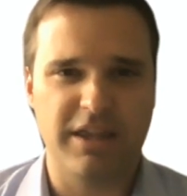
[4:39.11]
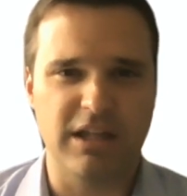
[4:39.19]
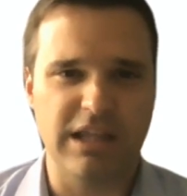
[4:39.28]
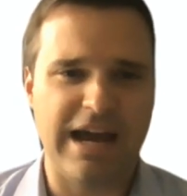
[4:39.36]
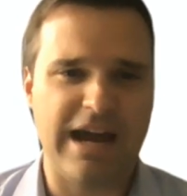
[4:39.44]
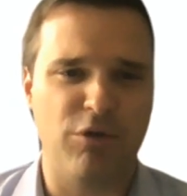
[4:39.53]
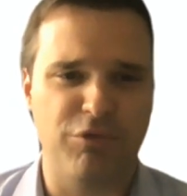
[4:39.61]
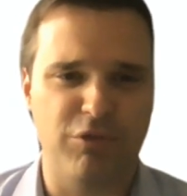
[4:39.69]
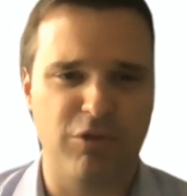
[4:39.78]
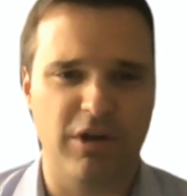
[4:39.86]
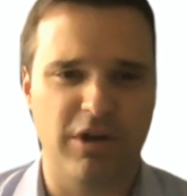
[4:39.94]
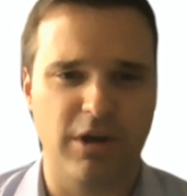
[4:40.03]
allow
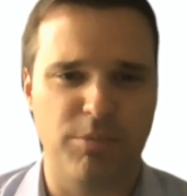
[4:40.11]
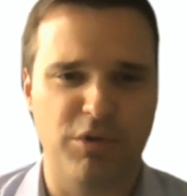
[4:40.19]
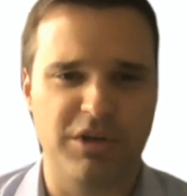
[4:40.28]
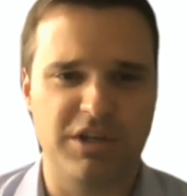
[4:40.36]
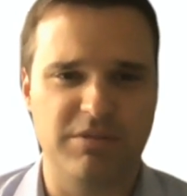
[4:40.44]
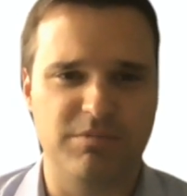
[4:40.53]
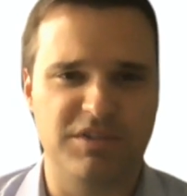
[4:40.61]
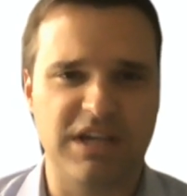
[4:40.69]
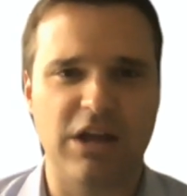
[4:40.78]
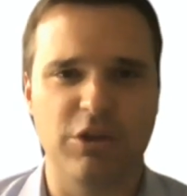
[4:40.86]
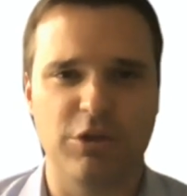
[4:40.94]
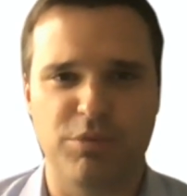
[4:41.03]
for a pretty
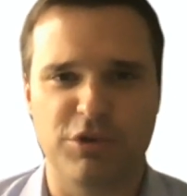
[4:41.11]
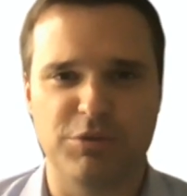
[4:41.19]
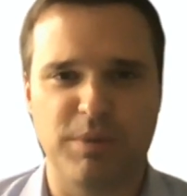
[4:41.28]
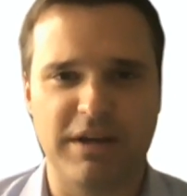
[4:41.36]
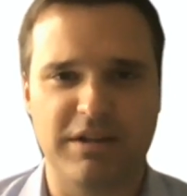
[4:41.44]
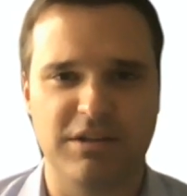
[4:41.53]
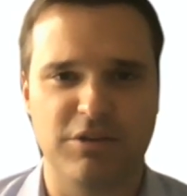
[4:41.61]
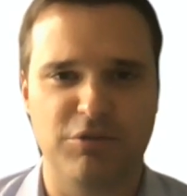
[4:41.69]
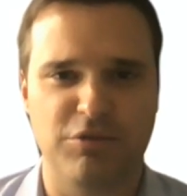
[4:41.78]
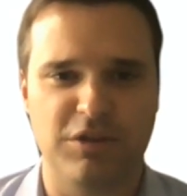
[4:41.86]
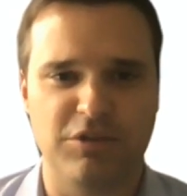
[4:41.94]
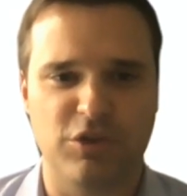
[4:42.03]
solid
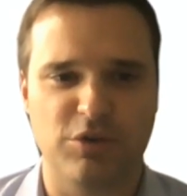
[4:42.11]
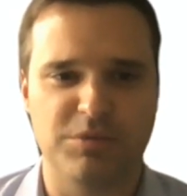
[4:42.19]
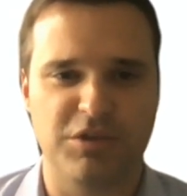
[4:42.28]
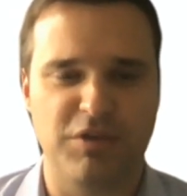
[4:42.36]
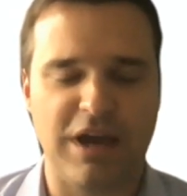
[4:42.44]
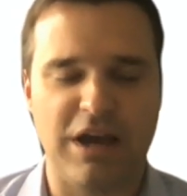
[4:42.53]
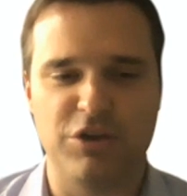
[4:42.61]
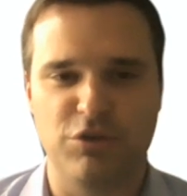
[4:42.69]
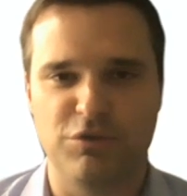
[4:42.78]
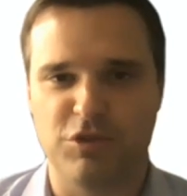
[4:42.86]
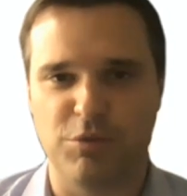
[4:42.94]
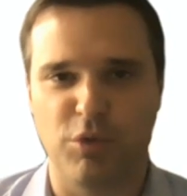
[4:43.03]
perspective in terms of how
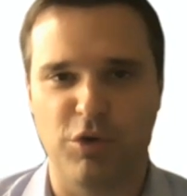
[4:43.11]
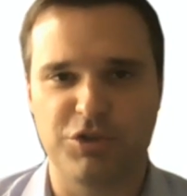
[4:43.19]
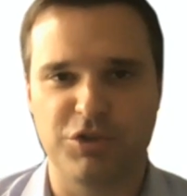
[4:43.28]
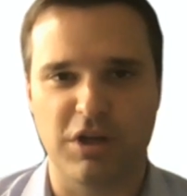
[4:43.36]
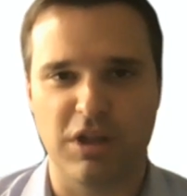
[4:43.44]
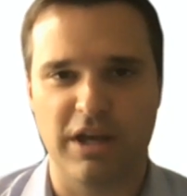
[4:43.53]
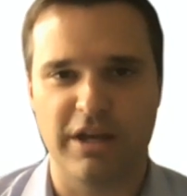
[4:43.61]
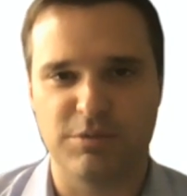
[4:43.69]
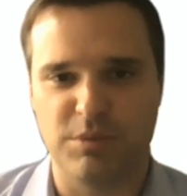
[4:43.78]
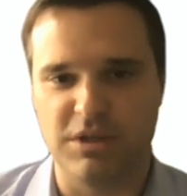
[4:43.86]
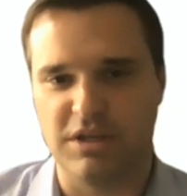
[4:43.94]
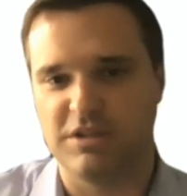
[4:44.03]
you've supported your clients,
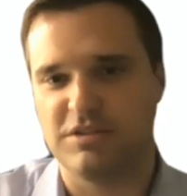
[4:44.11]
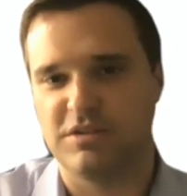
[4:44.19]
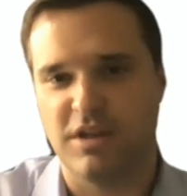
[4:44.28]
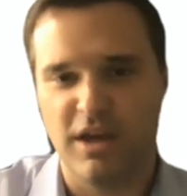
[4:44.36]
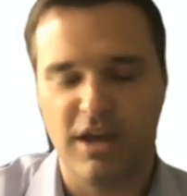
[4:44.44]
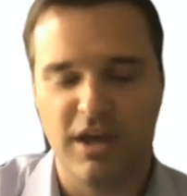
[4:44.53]
because